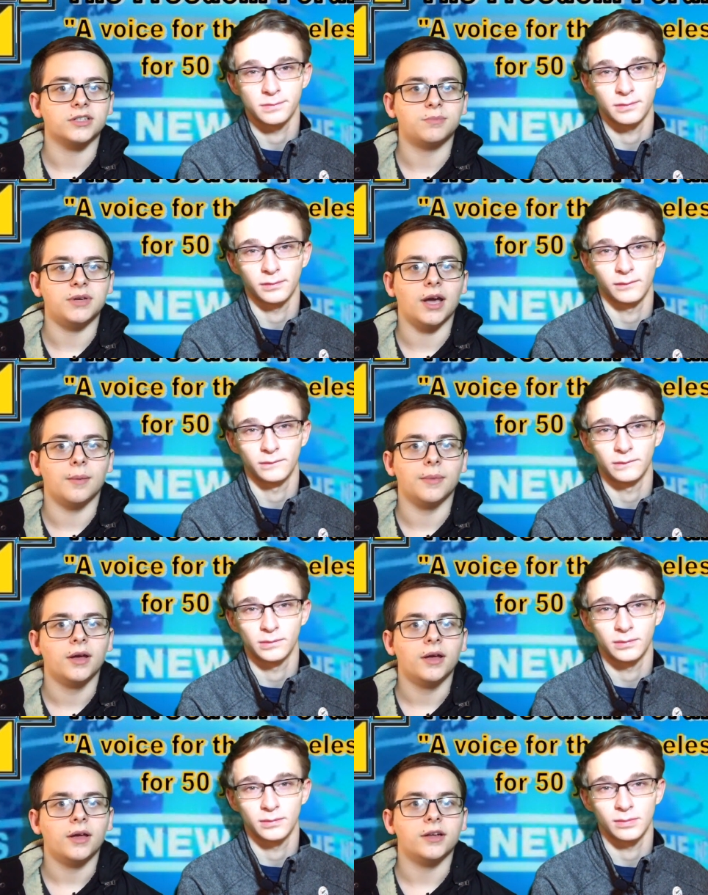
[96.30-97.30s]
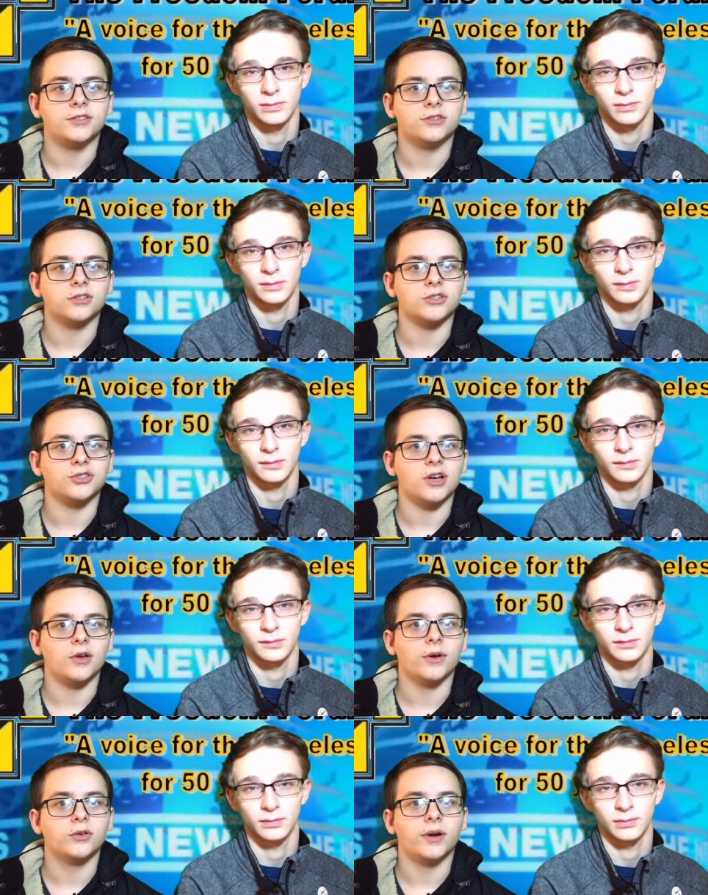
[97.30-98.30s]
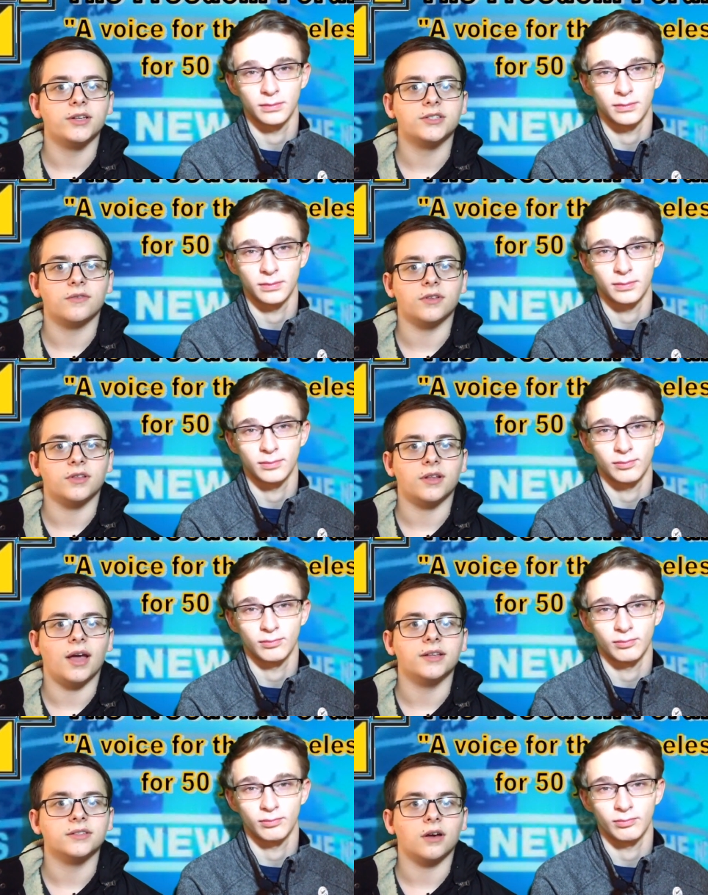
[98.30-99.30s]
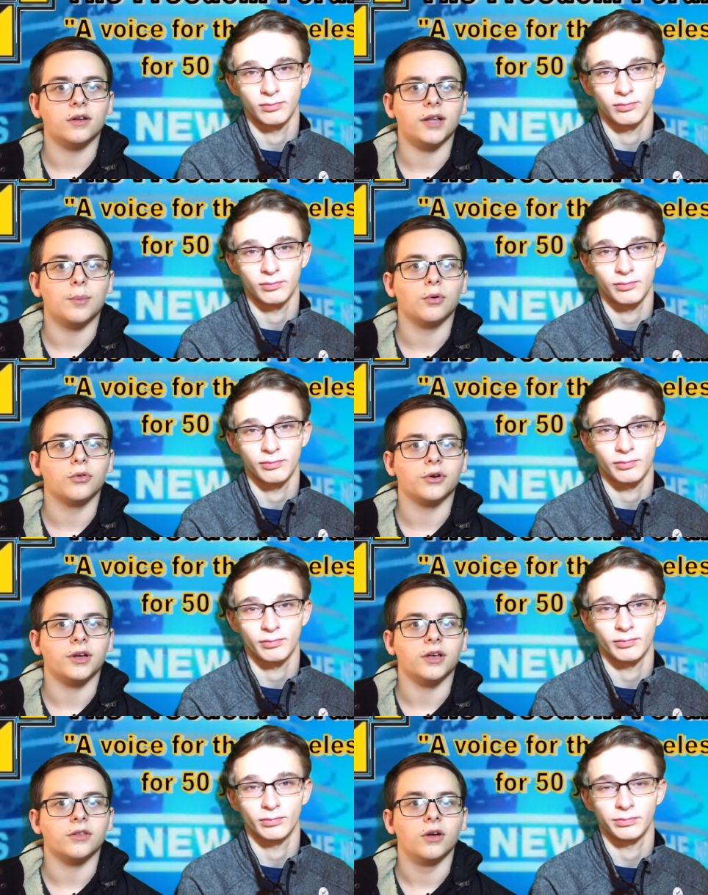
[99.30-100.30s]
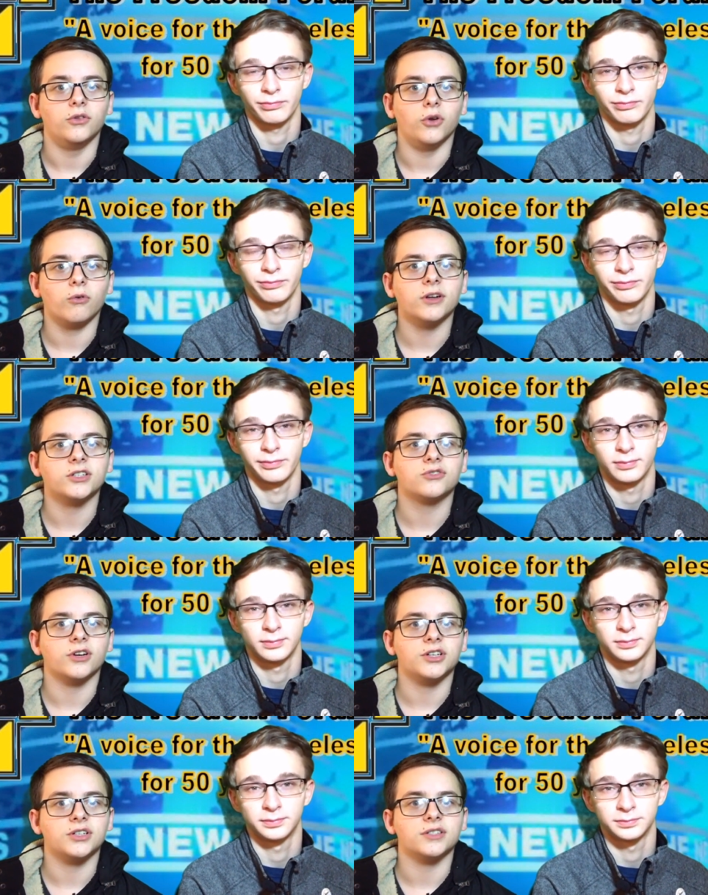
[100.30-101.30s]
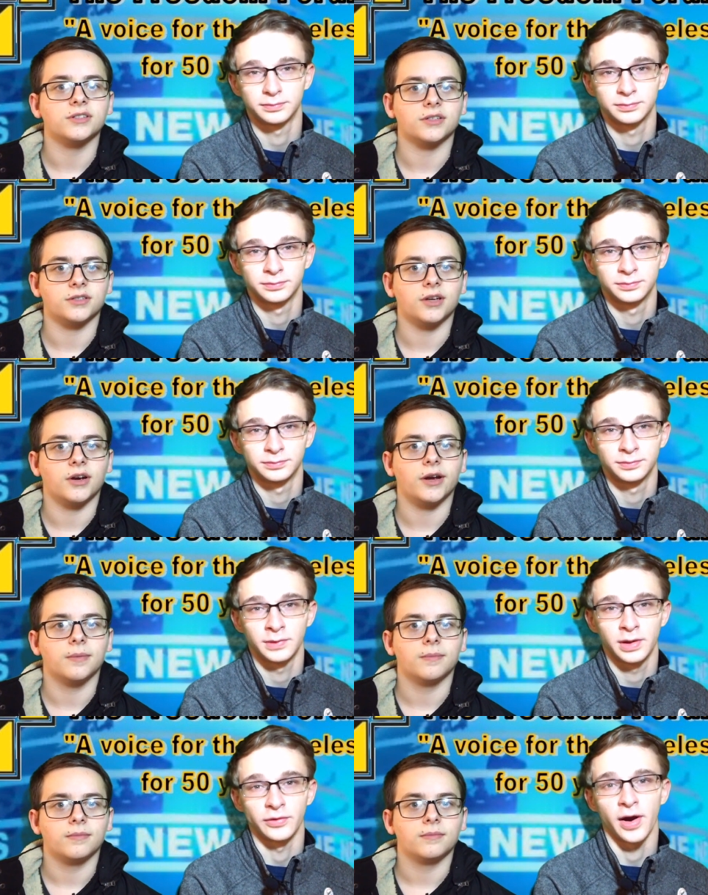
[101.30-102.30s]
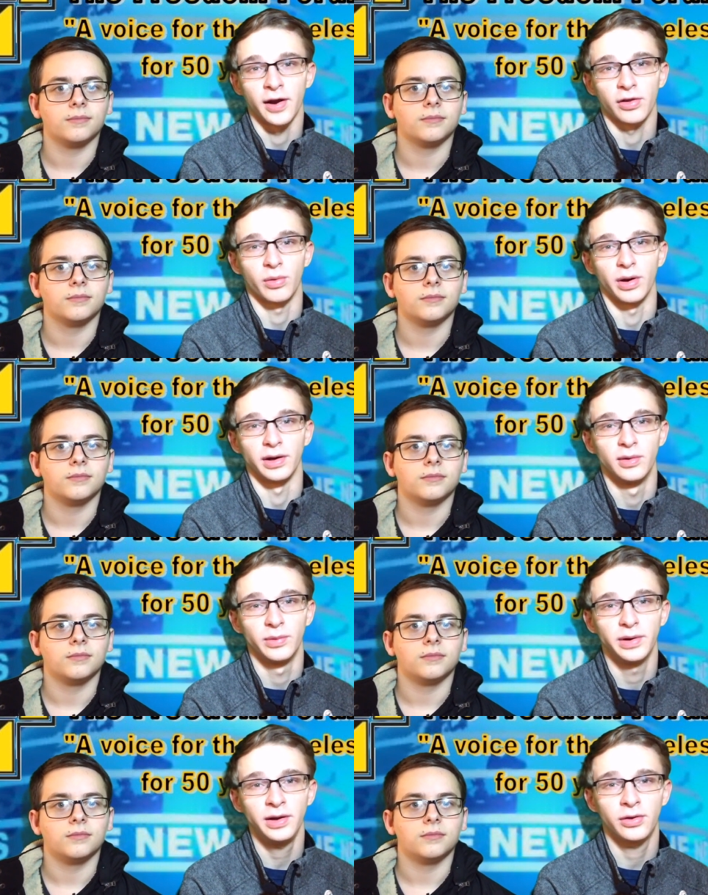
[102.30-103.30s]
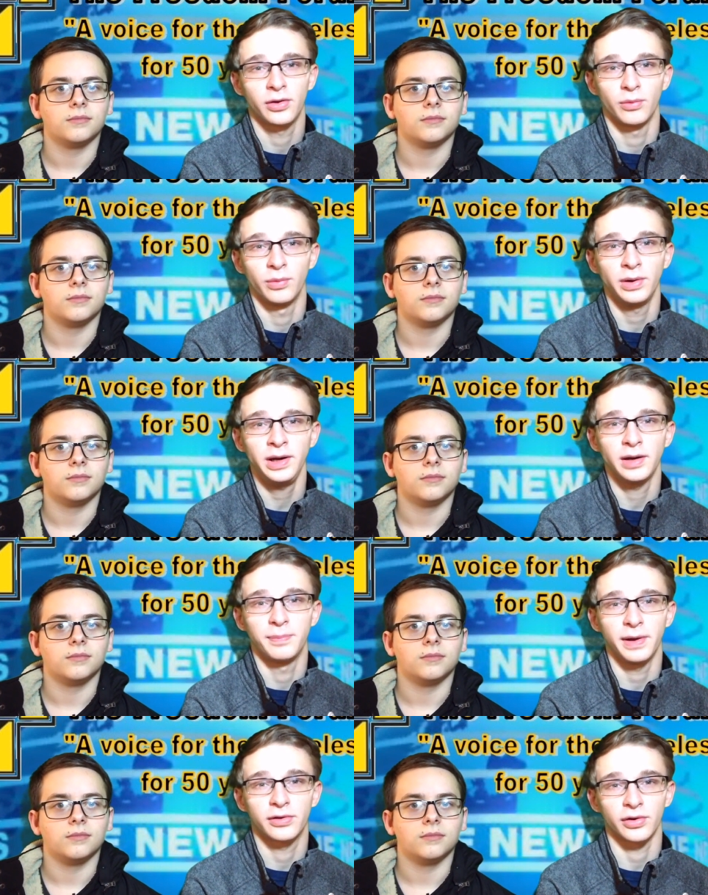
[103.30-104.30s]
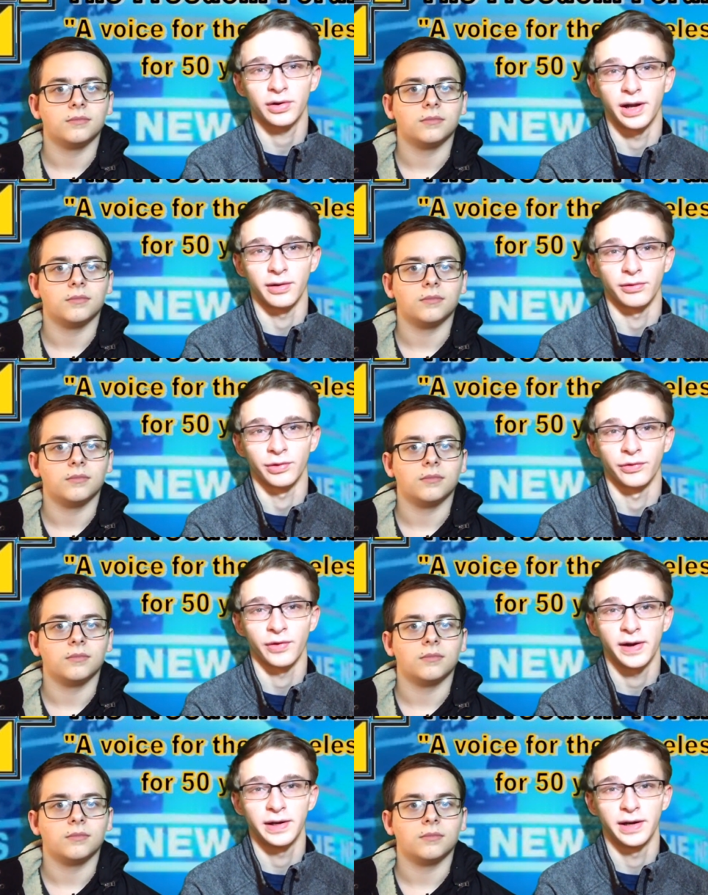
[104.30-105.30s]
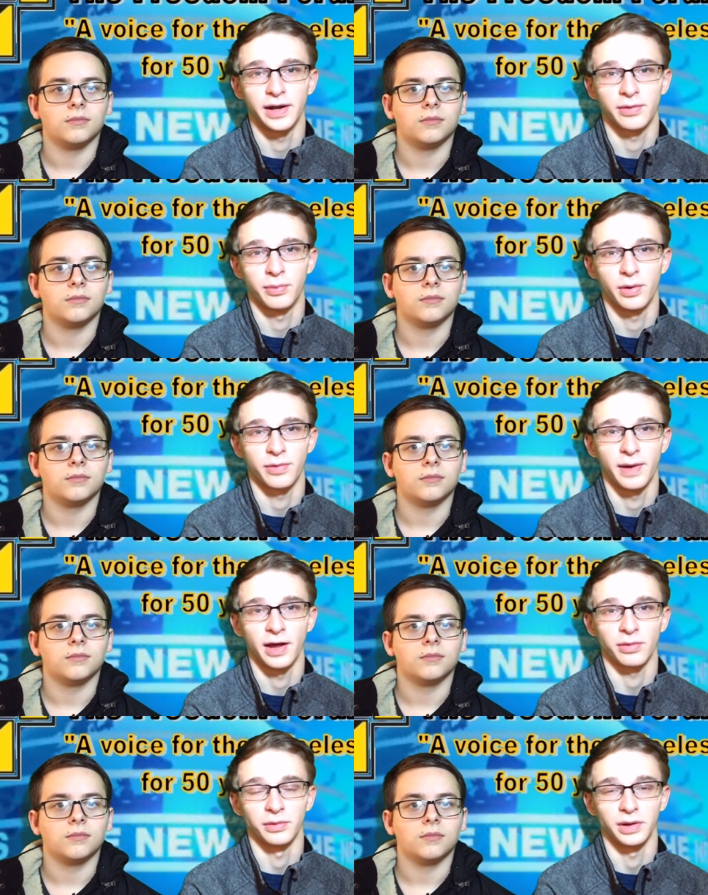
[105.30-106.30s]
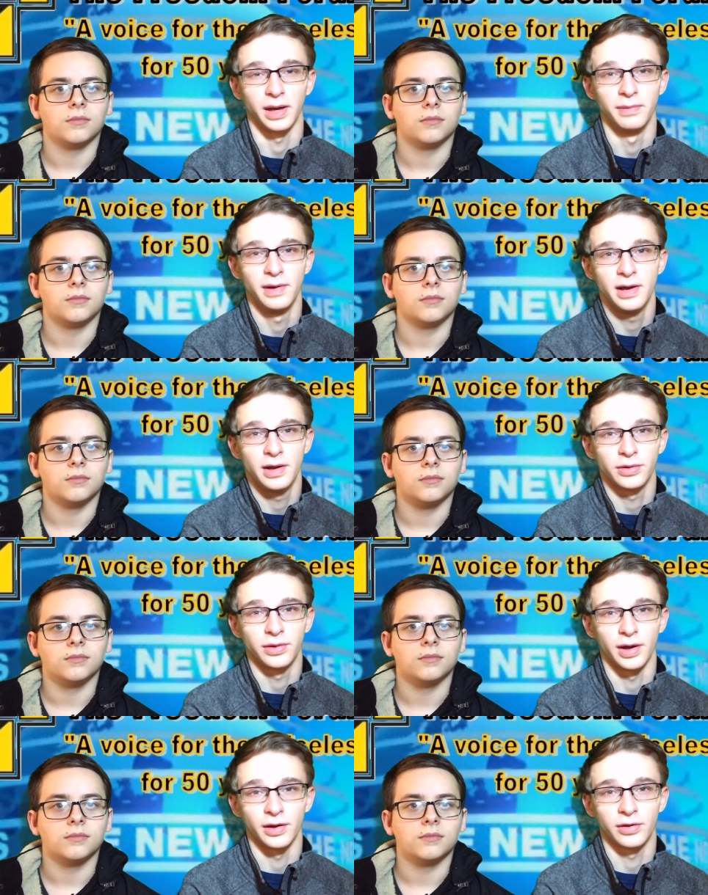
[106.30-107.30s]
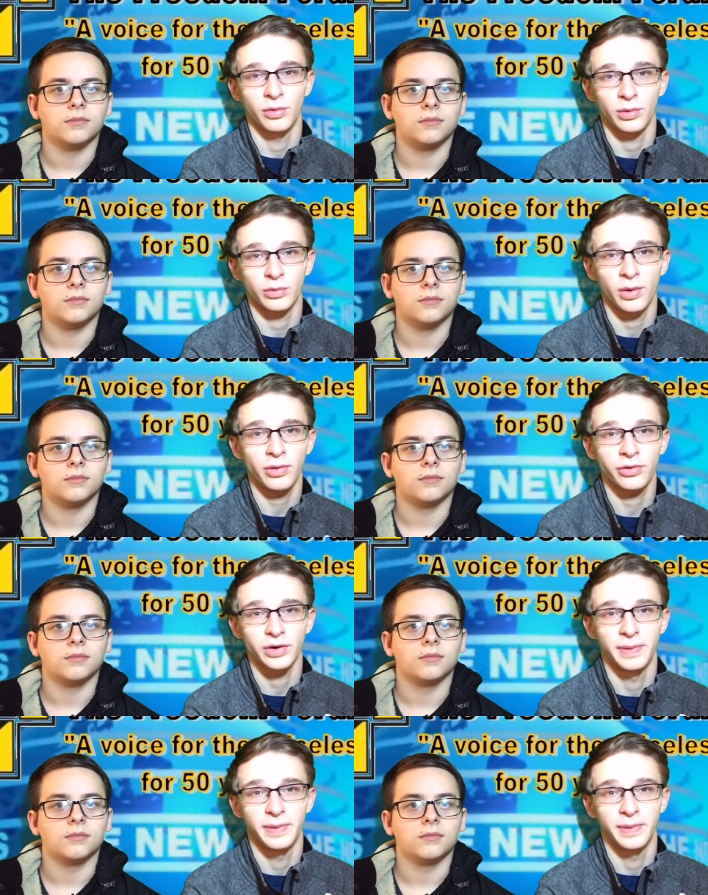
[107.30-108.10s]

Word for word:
Speaker 1: p.m. It starts on January 27th and ends on April 30th. No registration is necessary.
Speaker 2: Riot Squad, we need to, we need a big turnout for Friday night's boys basketball game. The 12-3